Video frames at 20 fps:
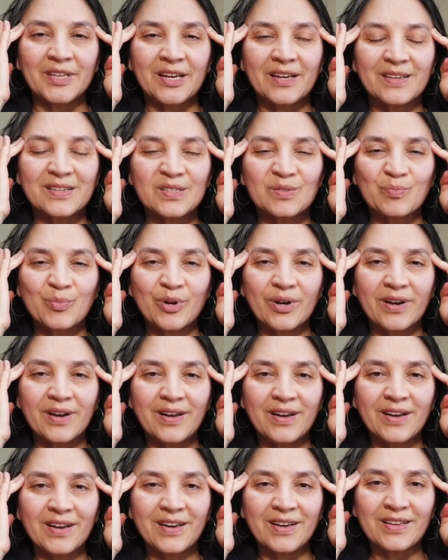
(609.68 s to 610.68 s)
Nice
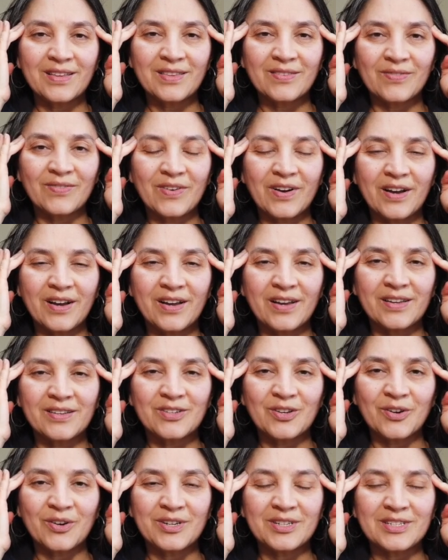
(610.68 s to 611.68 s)
breath.
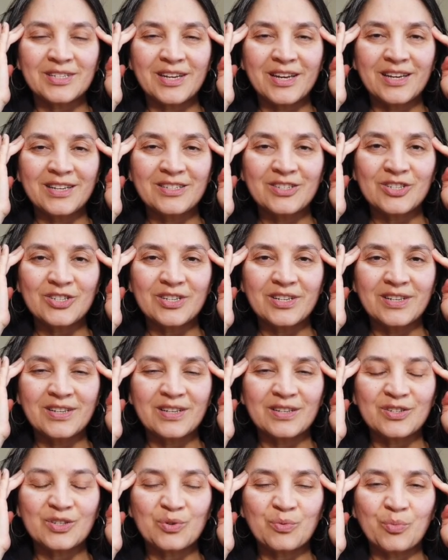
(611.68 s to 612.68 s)
Find your
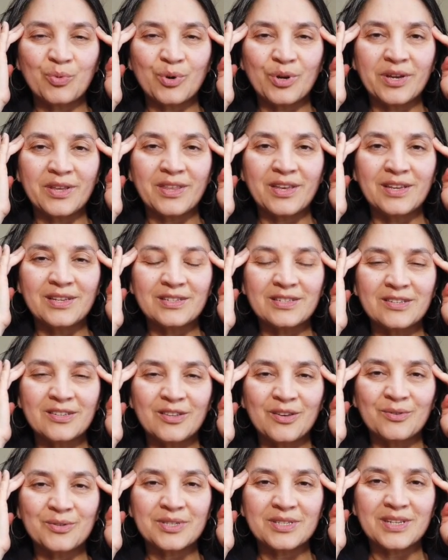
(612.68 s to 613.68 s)
intention as you breathe into
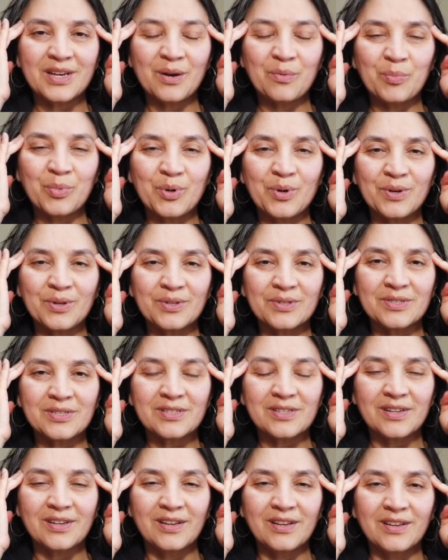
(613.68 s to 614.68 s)
those
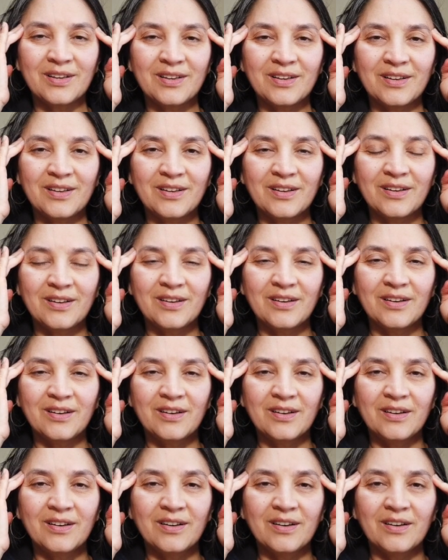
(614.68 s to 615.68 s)
temples.
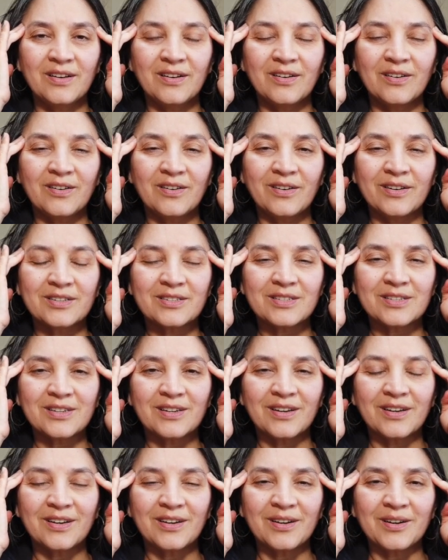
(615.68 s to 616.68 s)

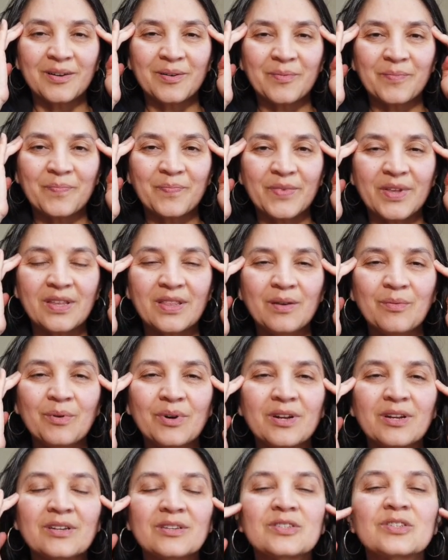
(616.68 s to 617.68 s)
Awesome. And then
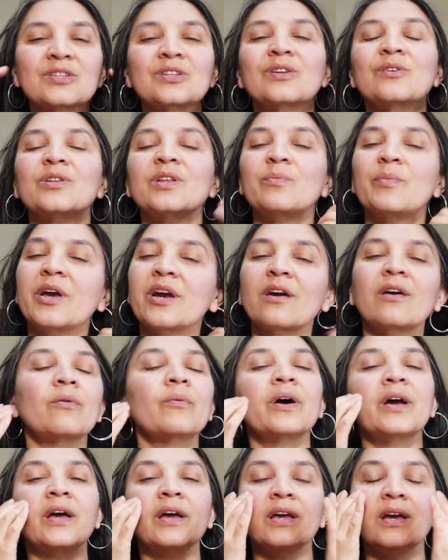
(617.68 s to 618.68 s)
we're going to slowly make our
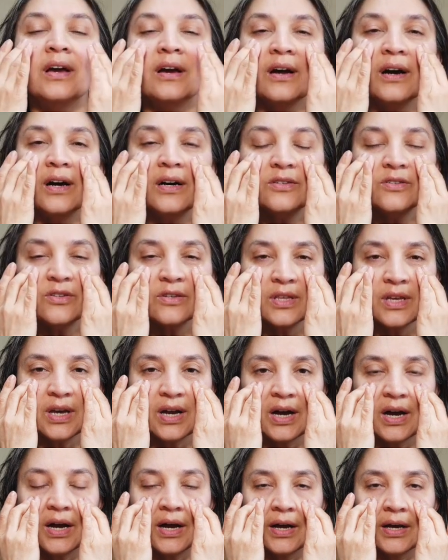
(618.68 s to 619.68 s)
way under the
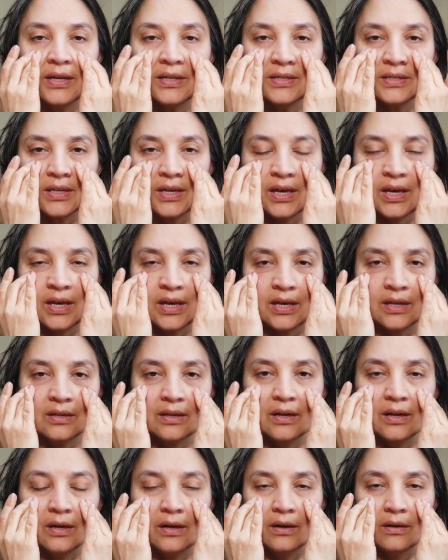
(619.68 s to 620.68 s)
eyes and
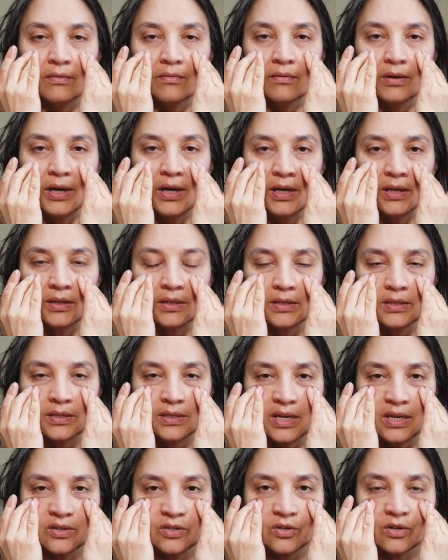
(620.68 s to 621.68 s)
right at the
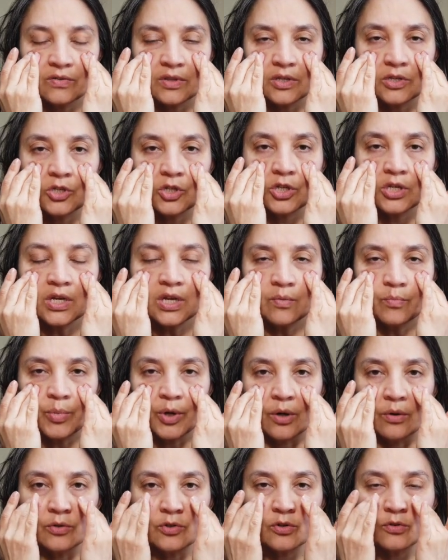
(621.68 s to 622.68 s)
center of the
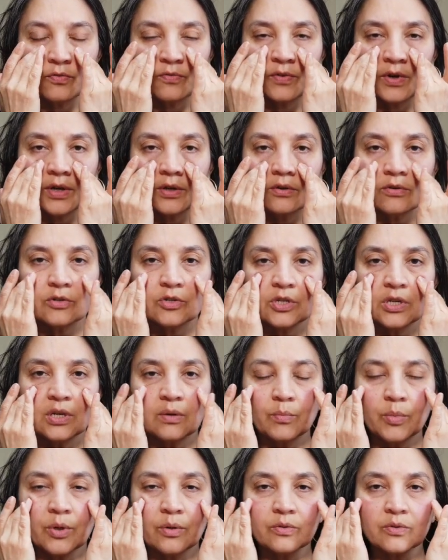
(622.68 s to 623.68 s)
cheekbones. You'll find your
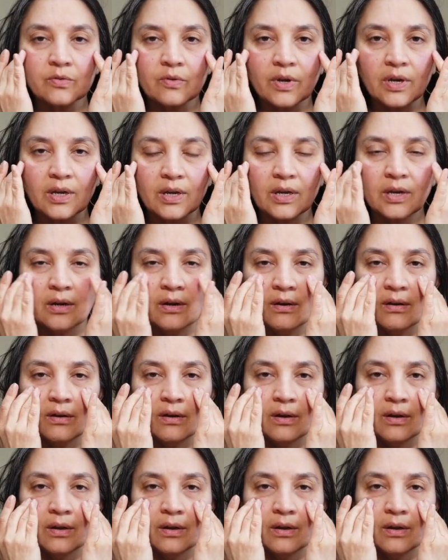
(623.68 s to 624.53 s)
cheekbones right here.